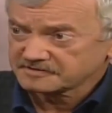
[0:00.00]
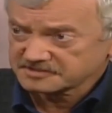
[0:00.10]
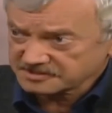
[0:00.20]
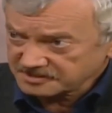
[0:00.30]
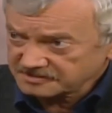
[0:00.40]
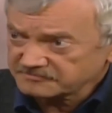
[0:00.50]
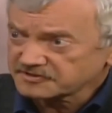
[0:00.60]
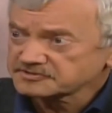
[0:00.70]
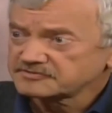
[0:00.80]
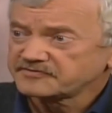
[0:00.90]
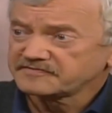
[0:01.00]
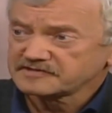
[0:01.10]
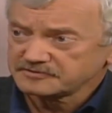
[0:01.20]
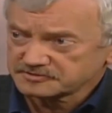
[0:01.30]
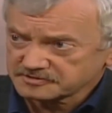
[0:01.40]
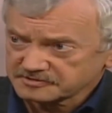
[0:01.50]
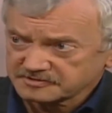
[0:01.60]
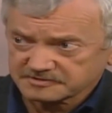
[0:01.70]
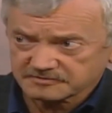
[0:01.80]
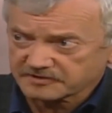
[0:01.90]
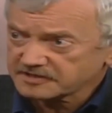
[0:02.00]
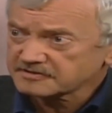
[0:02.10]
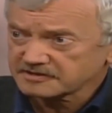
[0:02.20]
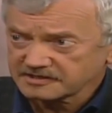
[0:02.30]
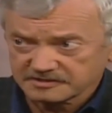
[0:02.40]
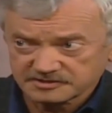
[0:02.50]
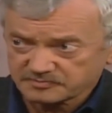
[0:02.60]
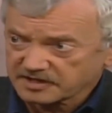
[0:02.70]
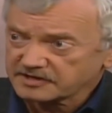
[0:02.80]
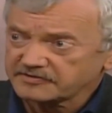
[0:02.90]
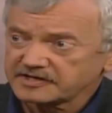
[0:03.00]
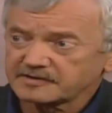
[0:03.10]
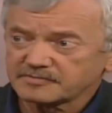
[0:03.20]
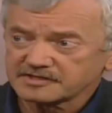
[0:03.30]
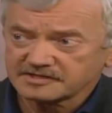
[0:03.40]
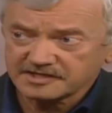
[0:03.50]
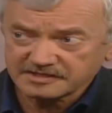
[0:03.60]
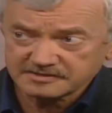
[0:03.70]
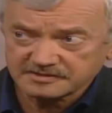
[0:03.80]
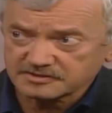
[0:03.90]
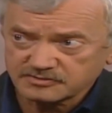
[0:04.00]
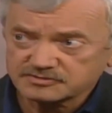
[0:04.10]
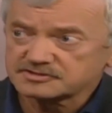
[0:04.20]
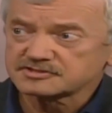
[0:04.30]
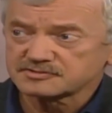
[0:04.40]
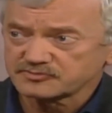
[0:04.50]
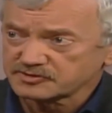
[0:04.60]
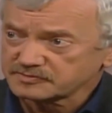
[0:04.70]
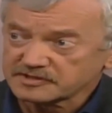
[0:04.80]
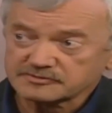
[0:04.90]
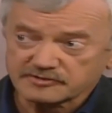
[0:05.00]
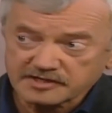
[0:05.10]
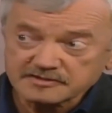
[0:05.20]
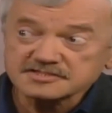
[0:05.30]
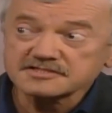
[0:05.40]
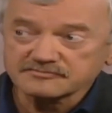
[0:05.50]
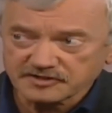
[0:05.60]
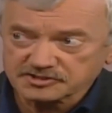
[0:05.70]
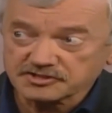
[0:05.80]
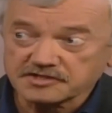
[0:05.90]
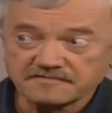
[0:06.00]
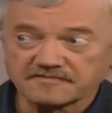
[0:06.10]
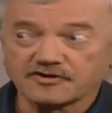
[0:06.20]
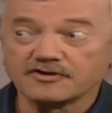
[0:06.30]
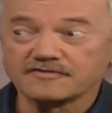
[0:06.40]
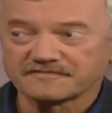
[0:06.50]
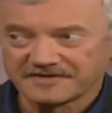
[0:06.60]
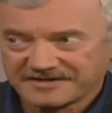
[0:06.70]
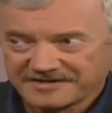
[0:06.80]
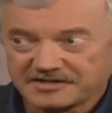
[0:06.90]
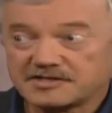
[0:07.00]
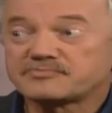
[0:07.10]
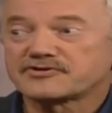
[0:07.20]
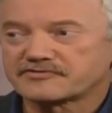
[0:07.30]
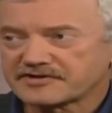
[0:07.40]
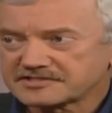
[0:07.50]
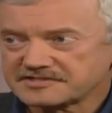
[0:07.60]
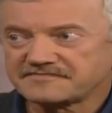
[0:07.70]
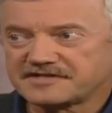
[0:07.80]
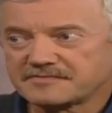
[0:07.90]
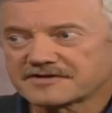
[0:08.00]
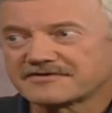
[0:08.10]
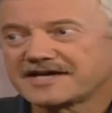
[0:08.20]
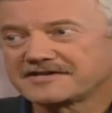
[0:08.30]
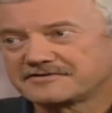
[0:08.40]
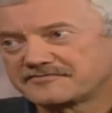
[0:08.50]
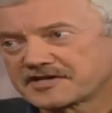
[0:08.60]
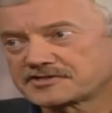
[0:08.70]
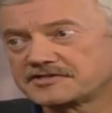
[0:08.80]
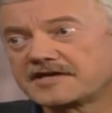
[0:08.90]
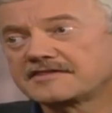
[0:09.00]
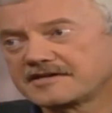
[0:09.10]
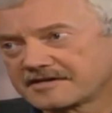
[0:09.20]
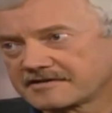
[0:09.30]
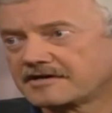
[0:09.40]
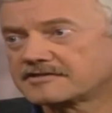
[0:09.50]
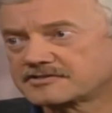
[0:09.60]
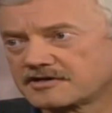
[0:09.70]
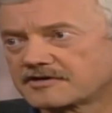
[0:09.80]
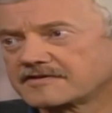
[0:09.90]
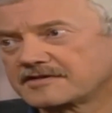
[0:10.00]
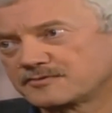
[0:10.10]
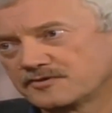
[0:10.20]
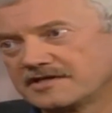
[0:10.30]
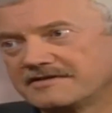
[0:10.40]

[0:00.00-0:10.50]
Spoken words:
seen Russian revolution. It's a great thing, inspiring, but it ends in huge disappointment. I'd rather see Russia evolve in a progressive democratic direction. I think odds are that it will.